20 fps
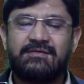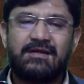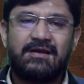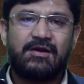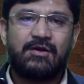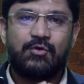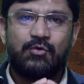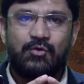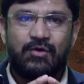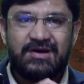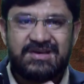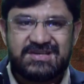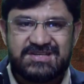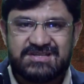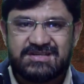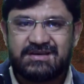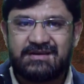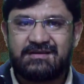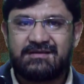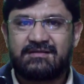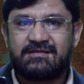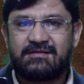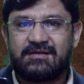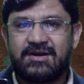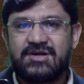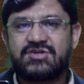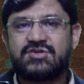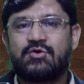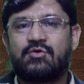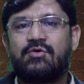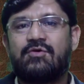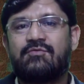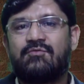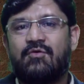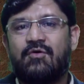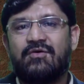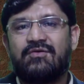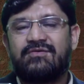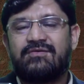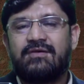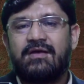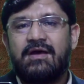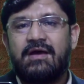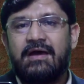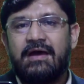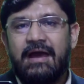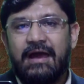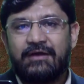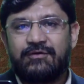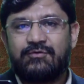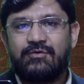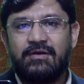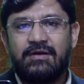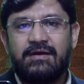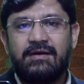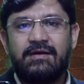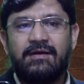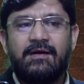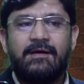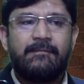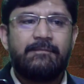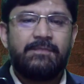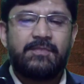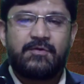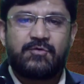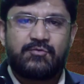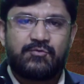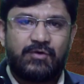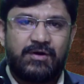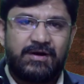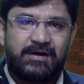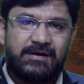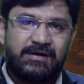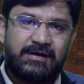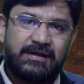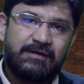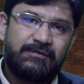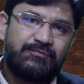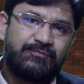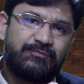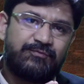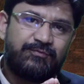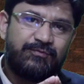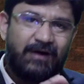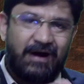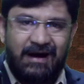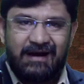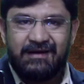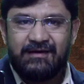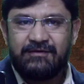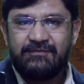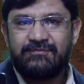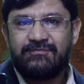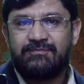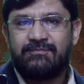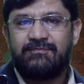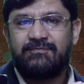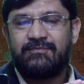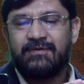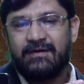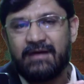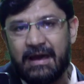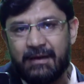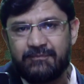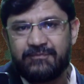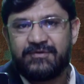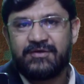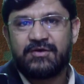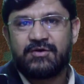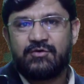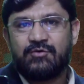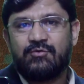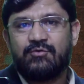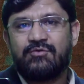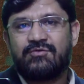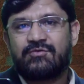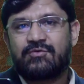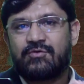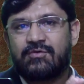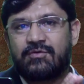The lowest threshold was actually 25 MCQs